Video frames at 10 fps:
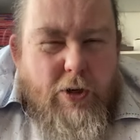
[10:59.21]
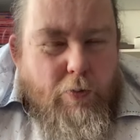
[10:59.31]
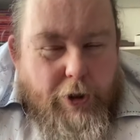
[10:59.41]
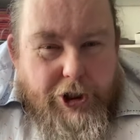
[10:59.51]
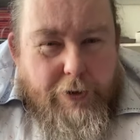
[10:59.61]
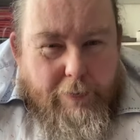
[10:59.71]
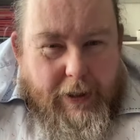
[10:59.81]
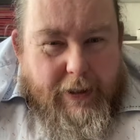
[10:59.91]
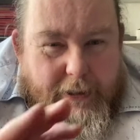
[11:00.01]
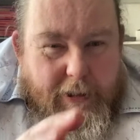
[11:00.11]
which you
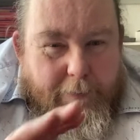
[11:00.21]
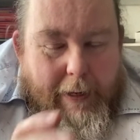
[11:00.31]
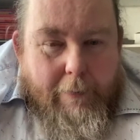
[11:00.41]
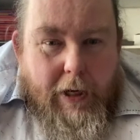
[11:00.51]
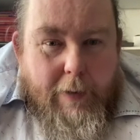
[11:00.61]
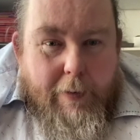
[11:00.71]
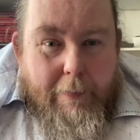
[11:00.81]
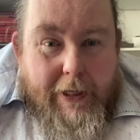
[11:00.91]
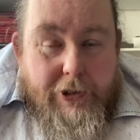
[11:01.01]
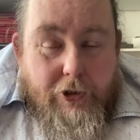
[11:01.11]
might suspect might be a
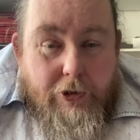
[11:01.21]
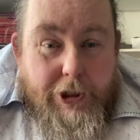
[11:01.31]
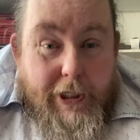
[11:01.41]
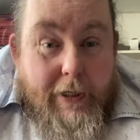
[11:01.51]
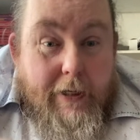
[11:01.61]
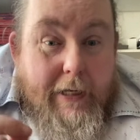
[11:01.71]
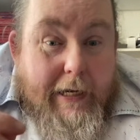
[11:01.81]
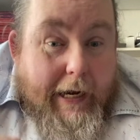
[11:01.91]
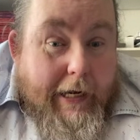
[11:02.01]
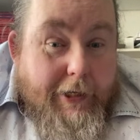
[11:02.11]
bit dodgy,
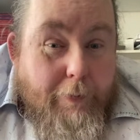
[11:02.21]
and you